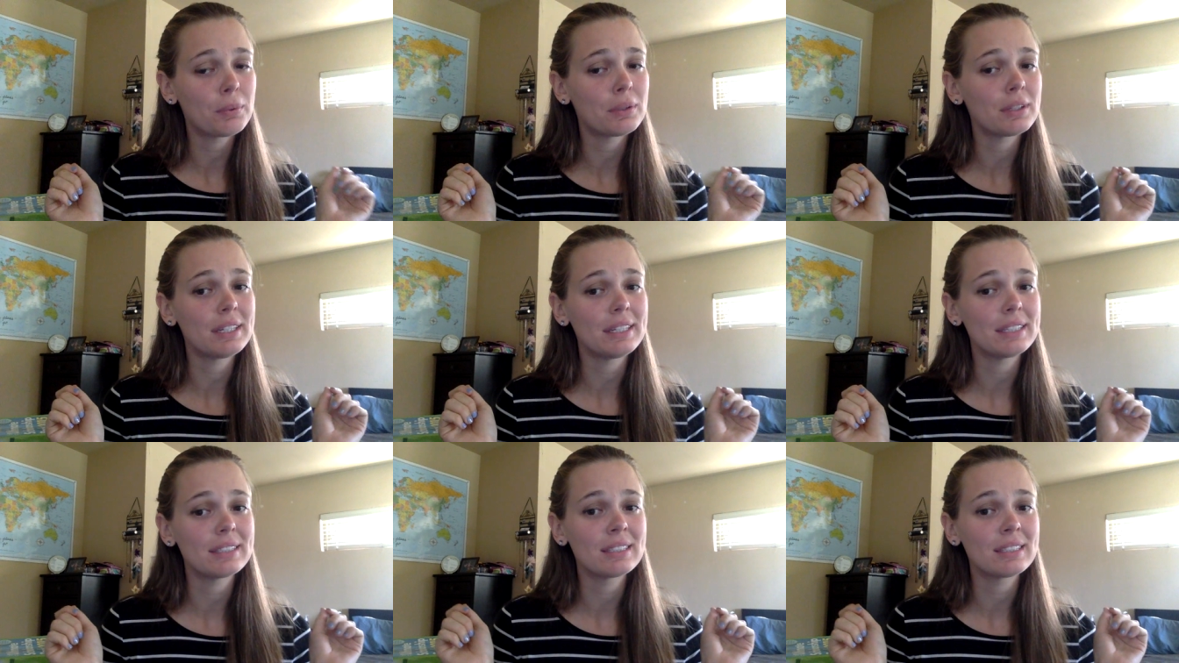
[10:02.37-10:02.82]

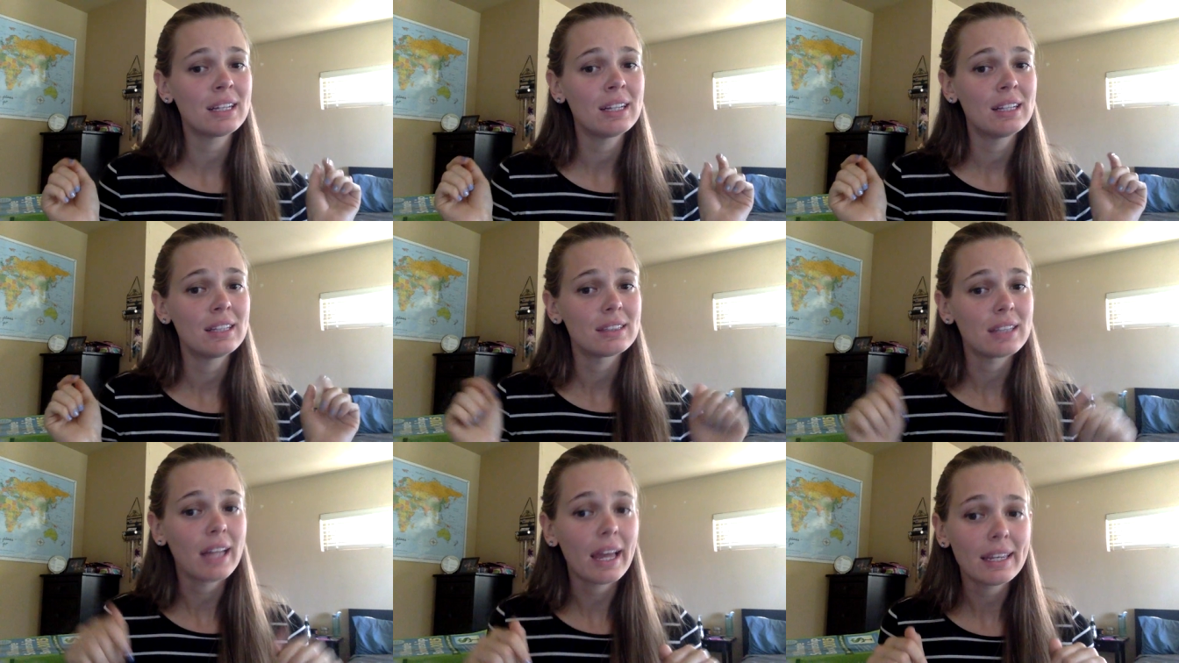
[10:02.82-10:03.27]
please
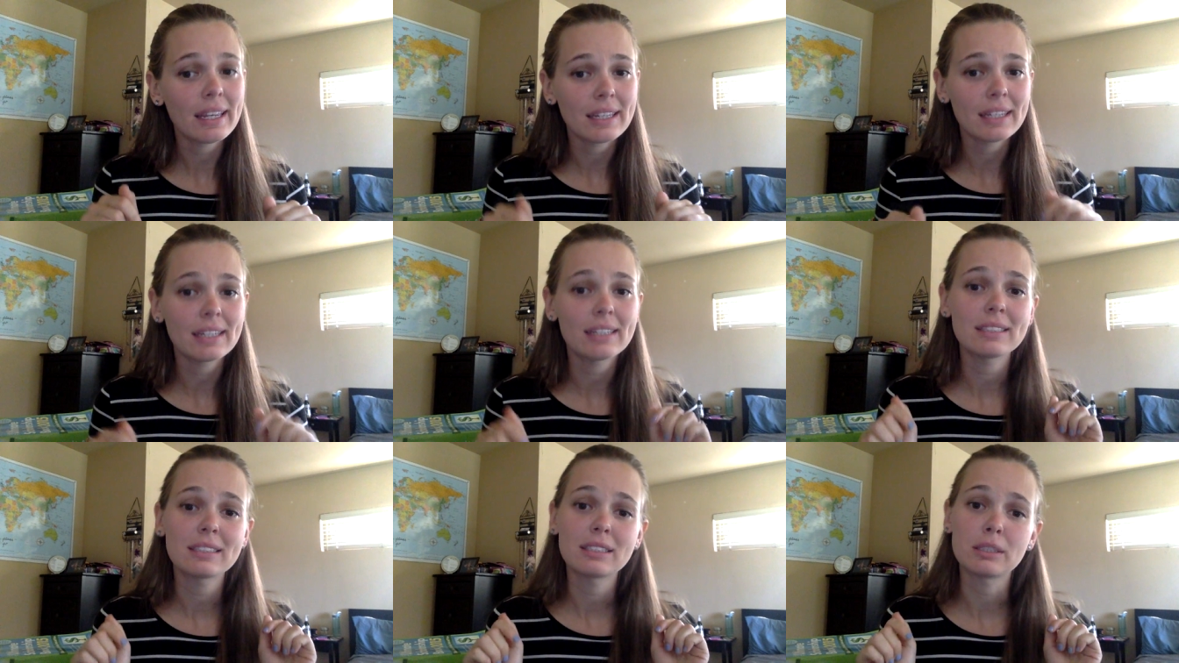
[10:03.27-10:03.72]
like
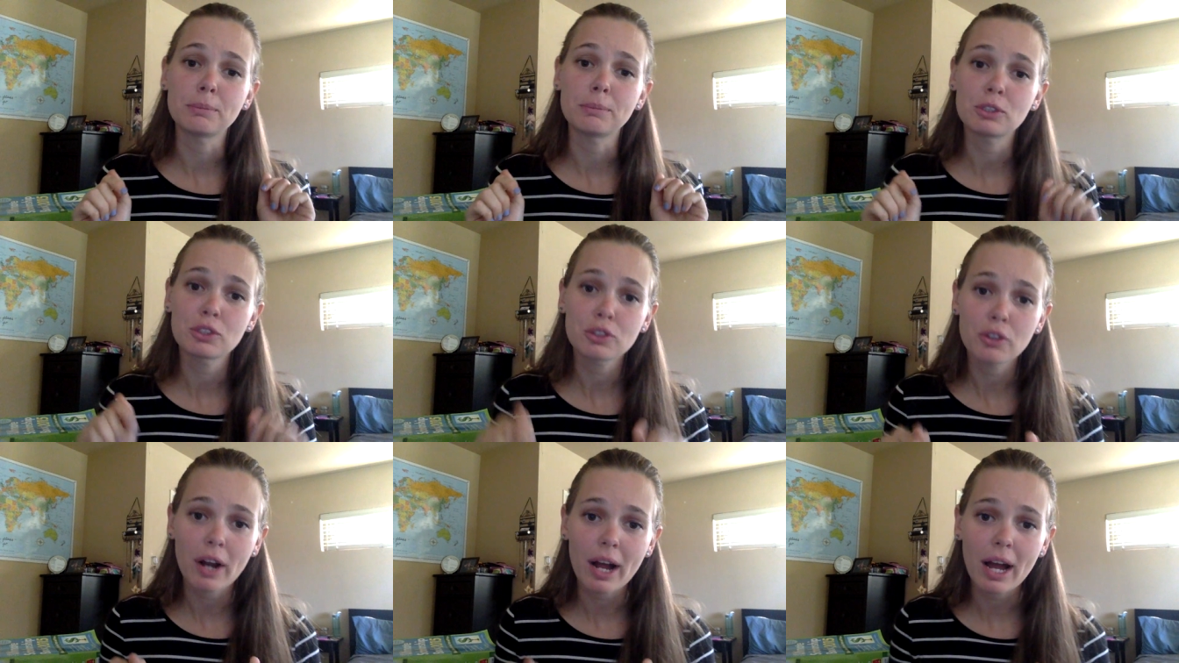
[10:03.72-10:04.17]
it,
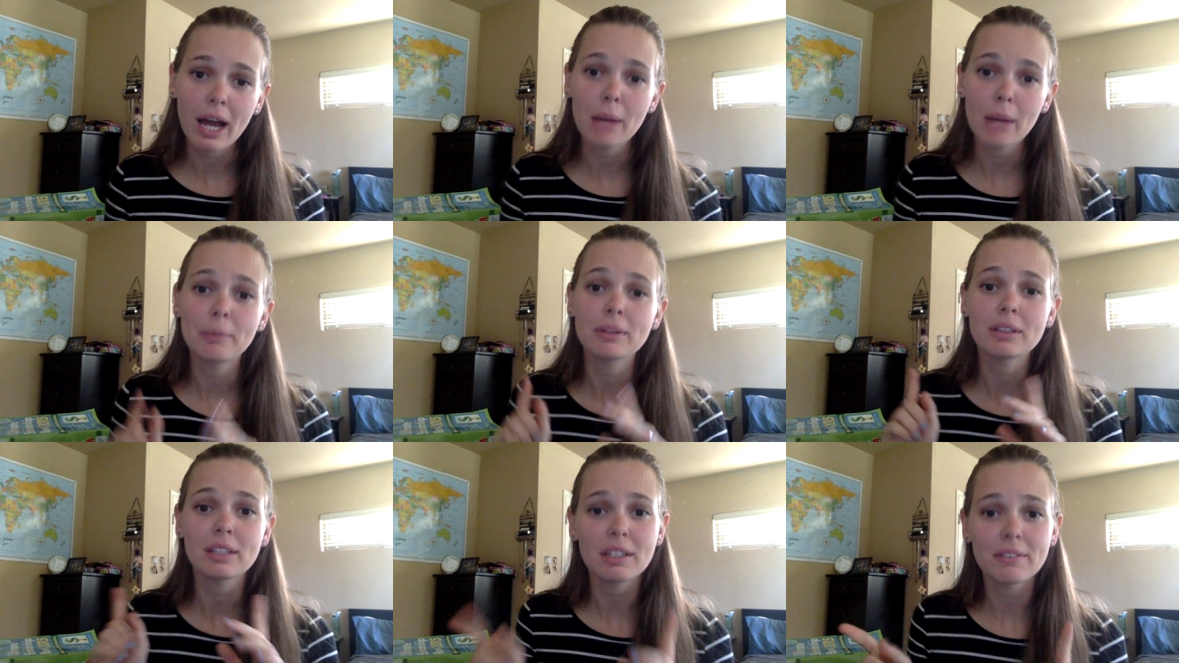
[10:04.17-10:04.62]
subscribe,
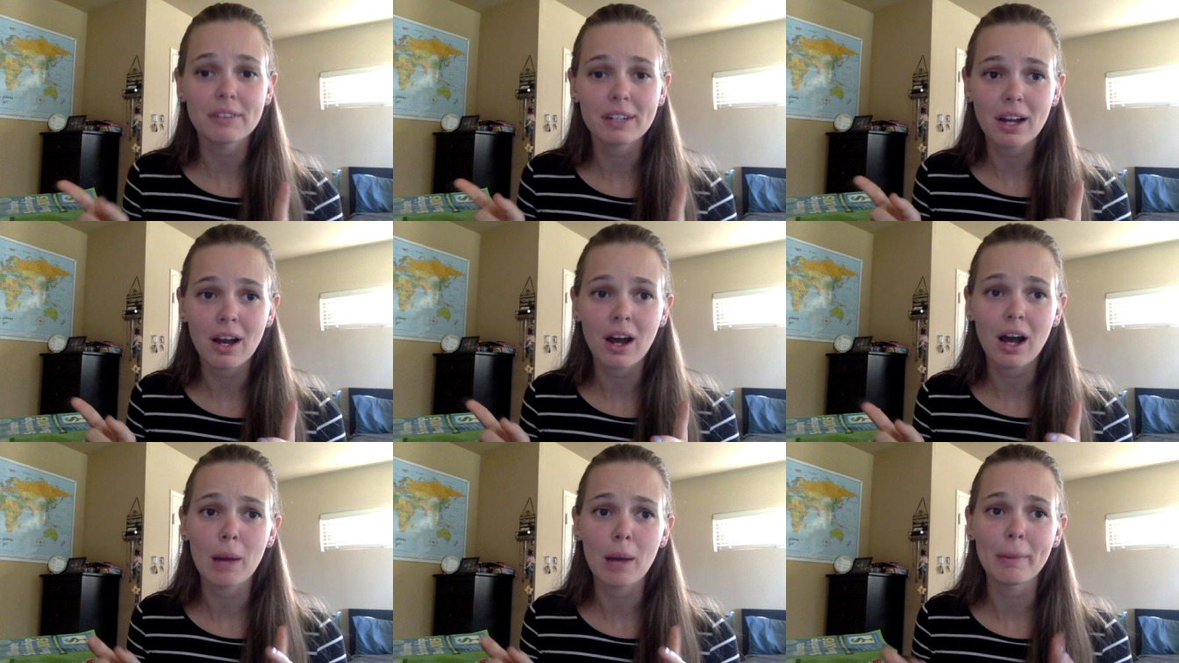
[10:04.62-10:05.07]
leave a
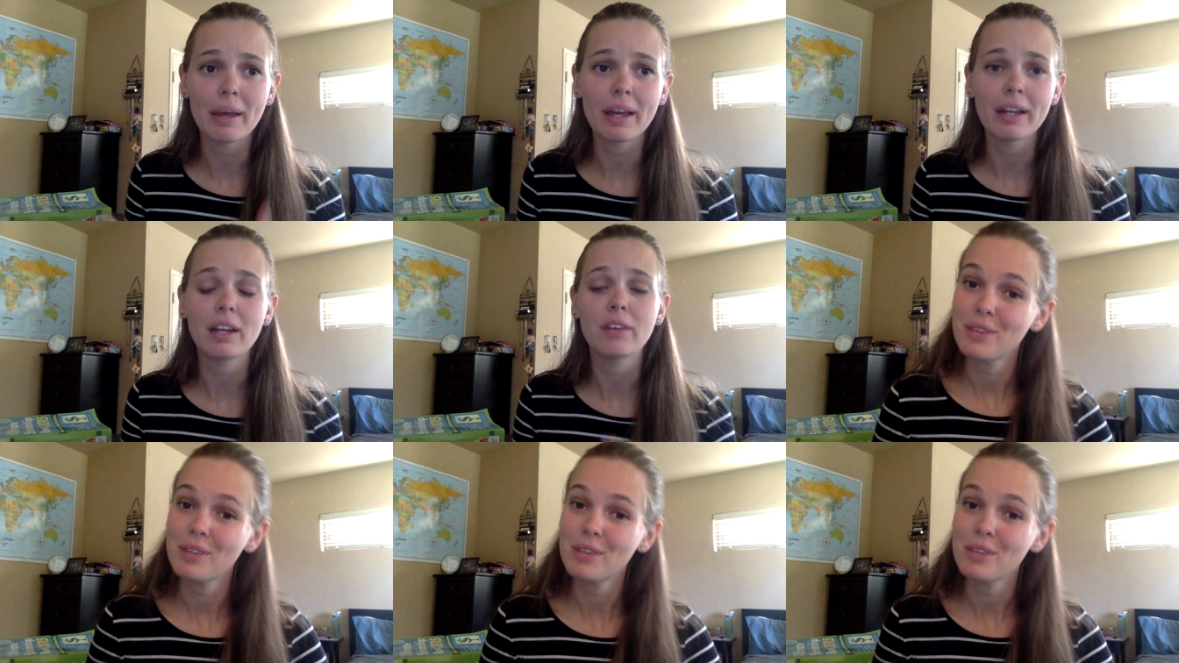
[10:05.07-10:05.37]
comment.